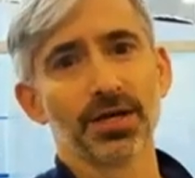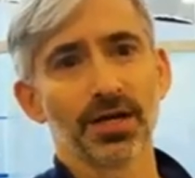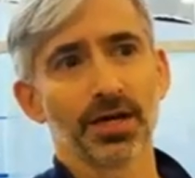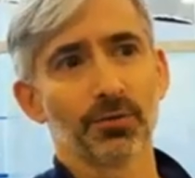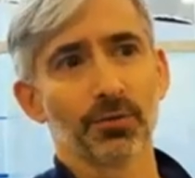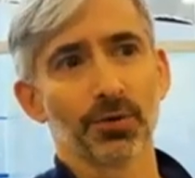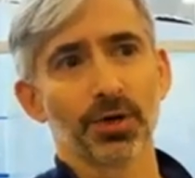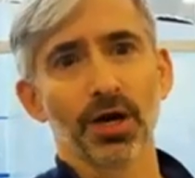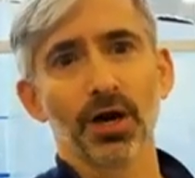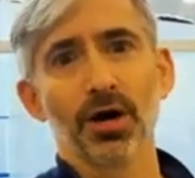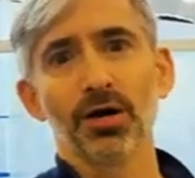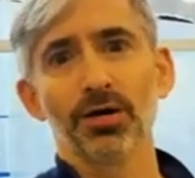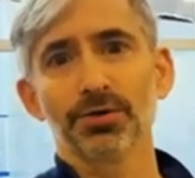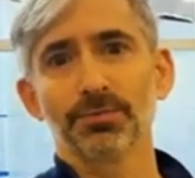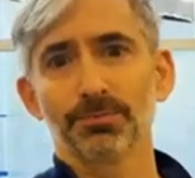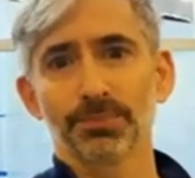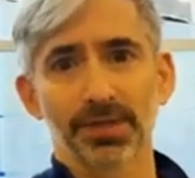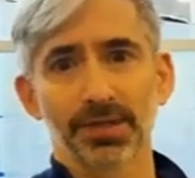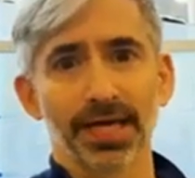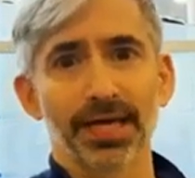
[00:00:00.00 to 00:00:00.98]
We all
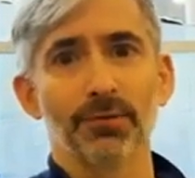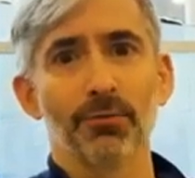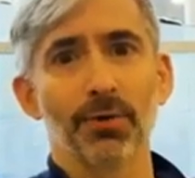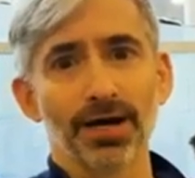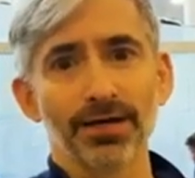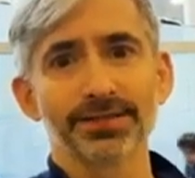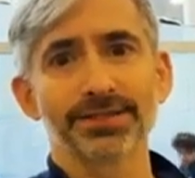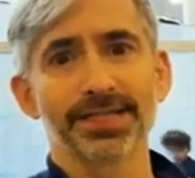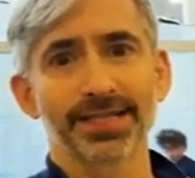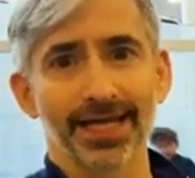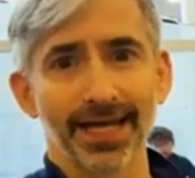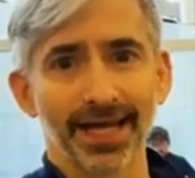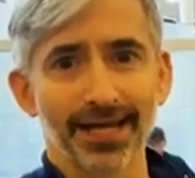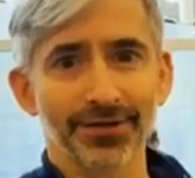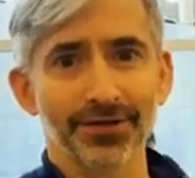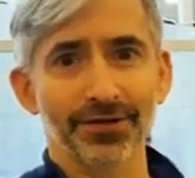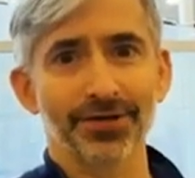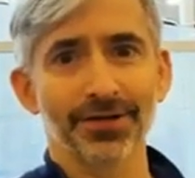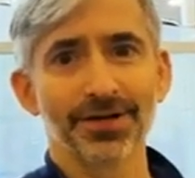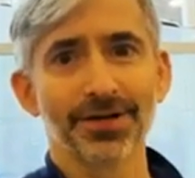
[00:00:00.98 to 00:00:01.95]
play well
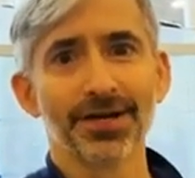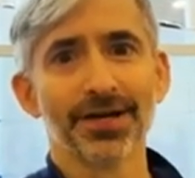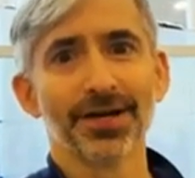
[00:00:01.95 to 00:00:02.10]
together.